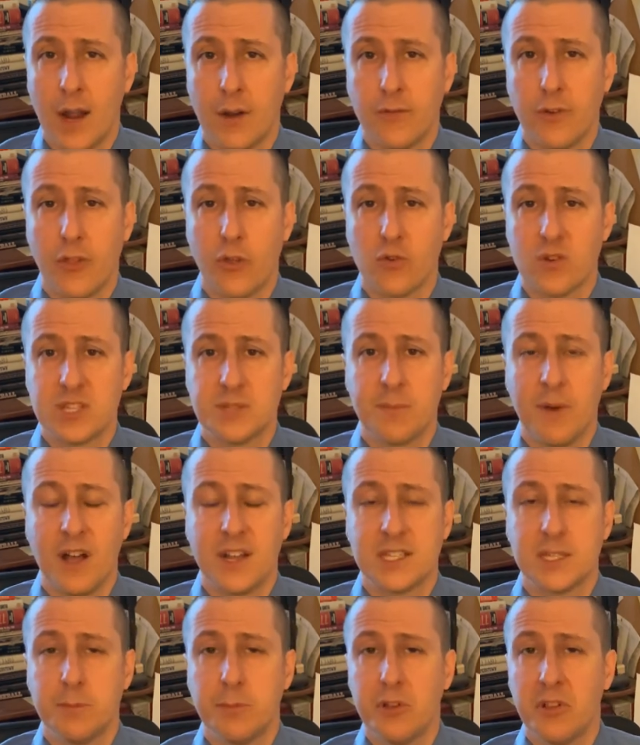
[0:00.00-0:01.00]
of other
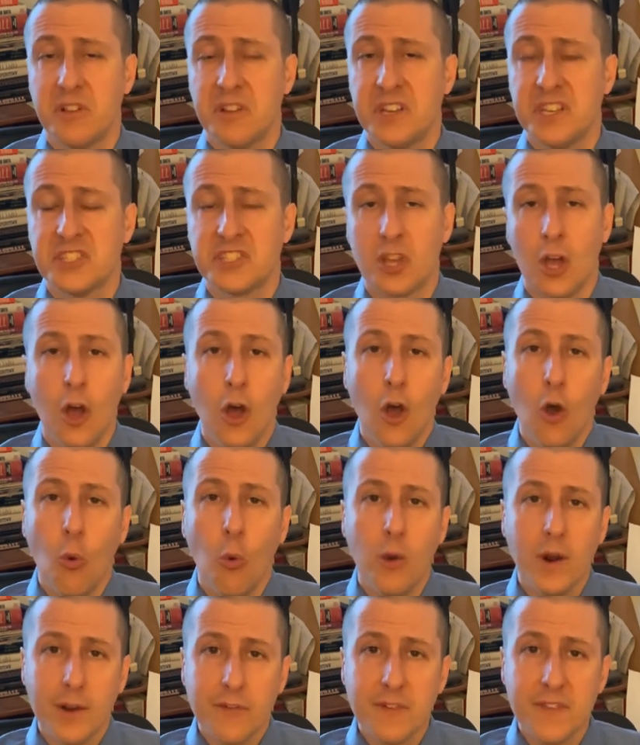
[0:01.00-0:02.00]
responsibilities.
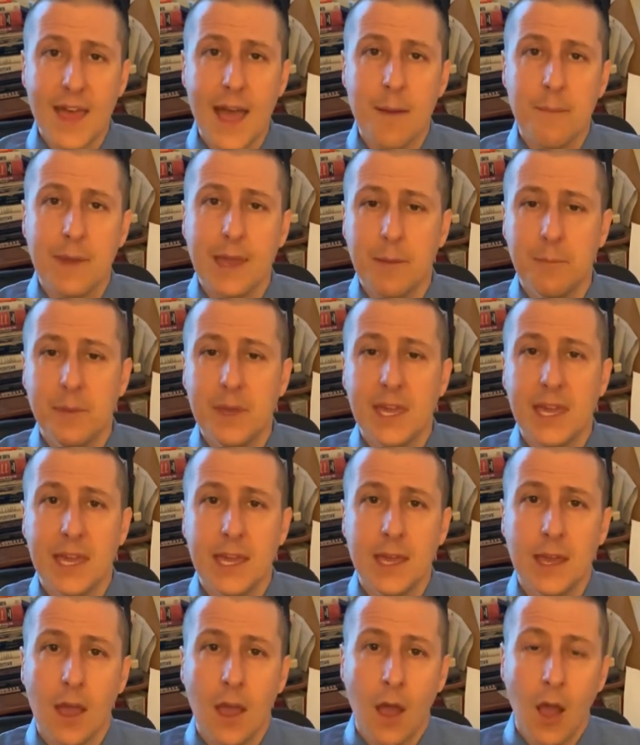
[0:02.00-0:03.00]
Whatever that may be,